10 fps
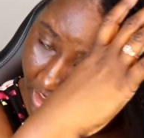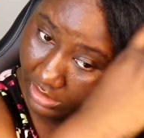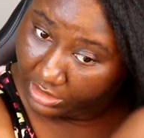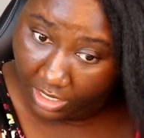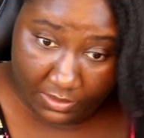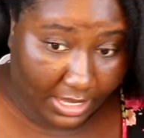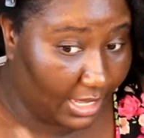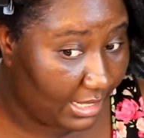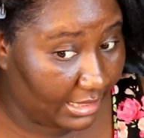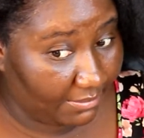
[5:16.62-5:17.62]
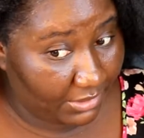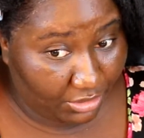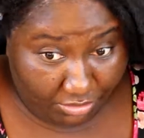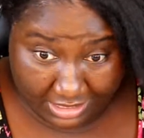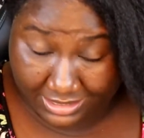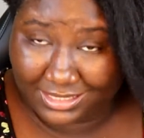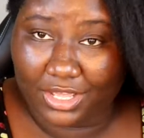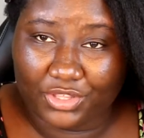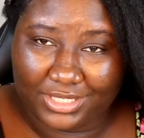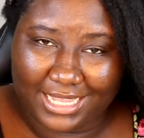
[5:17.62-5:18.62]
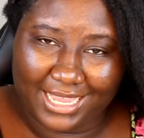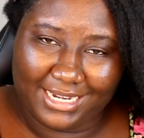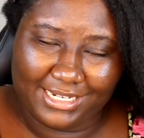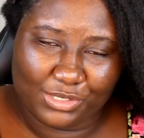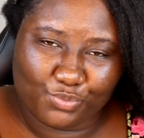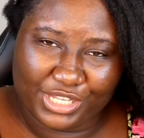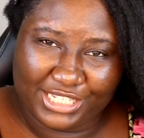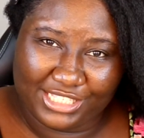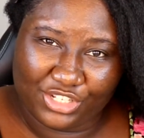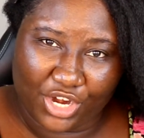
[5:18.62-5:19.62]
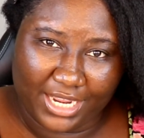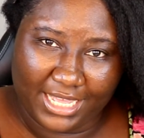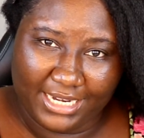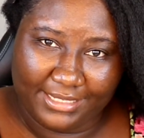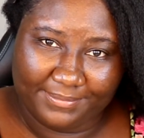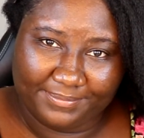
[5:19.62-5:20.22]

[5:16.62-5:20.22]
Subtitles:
So let me do this other side and then we can start cutting.